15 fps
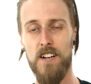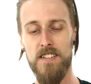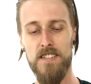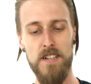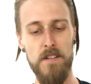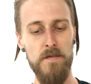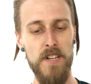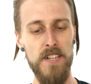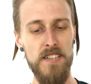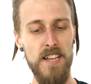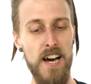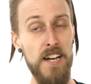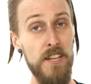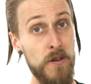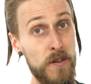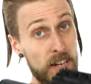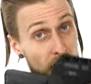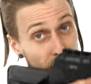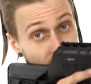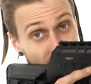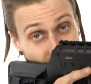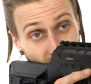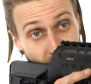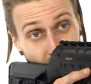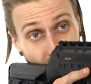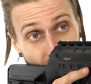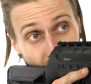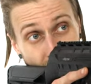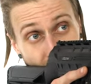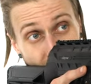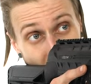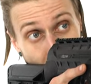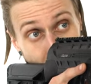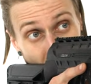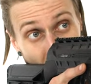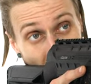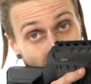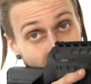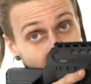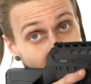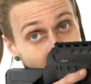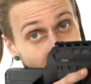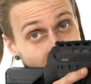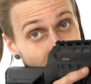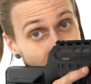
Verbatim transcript: on and stuff like that, you can actually like get behind it.